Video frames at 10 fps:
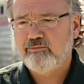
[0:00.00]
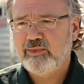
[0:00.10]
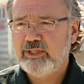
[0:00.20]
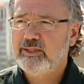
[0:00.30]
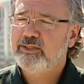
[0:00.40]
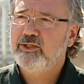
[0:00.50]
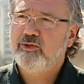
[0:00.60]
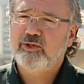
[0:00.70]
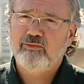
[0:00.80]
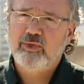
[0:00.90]
It means that you
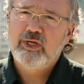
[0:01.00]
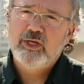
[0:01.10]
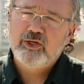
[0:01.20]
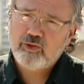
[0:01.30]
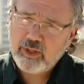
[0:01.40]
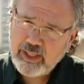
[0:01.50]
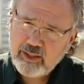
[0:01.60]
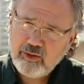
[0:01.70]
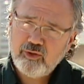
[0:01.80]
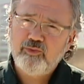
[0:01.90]
can
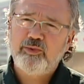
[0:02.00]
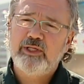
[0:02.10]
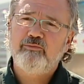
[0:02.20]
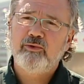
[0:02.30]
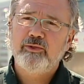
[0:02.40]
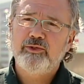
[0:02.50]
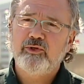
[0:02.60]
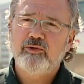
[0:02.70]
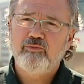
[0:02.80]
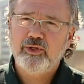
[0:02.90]
train new people, you
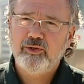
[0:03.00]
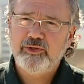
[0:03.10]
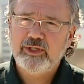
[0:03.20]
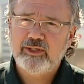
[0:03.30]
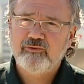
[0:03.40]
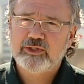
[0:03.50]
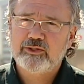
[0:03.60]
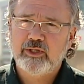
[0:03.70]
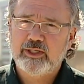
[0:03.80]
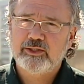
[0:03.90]
can build the
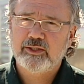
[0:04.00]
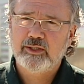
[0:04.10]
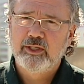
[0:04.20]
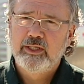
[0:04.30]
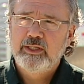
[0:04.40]
infrastructure.